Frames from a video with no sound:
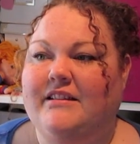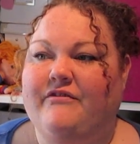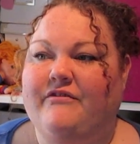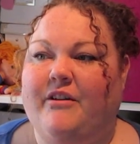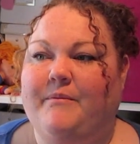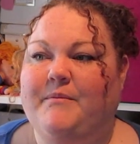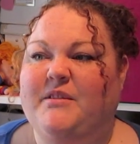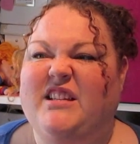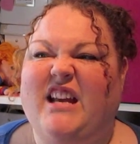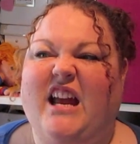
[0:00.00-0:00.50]
If
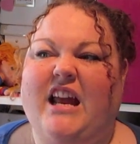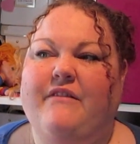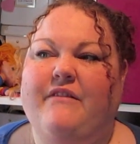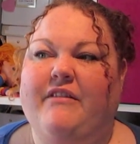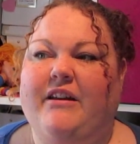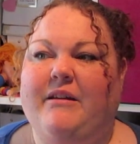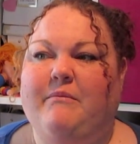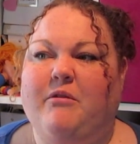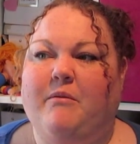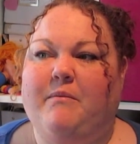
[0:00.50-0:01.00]
I'm
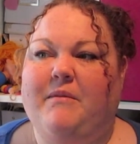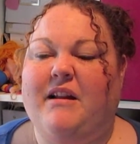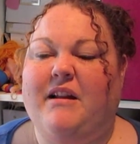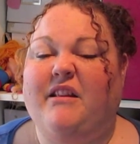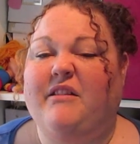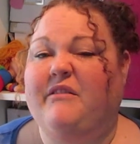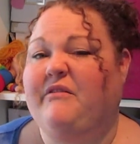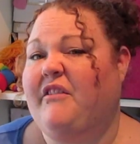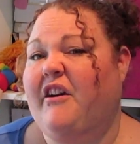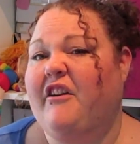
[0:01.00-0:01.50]
shaving, probably
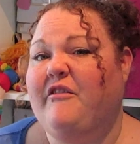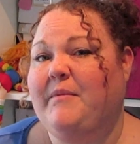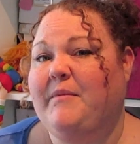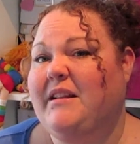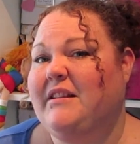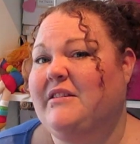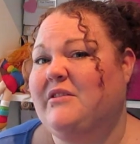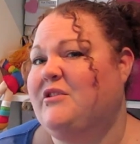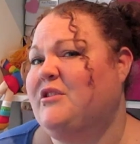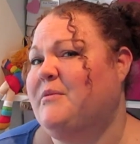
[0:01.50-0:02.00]
another 5
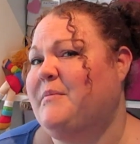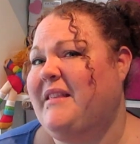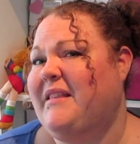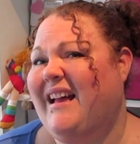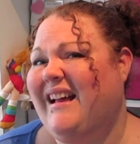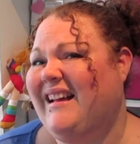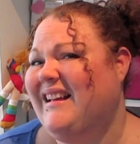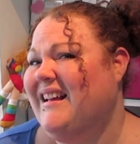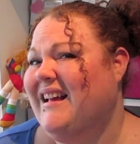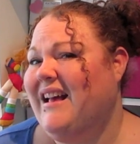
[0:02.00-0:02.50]
minutes on top of
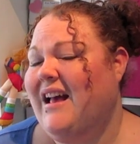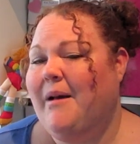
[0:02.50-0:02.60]
that.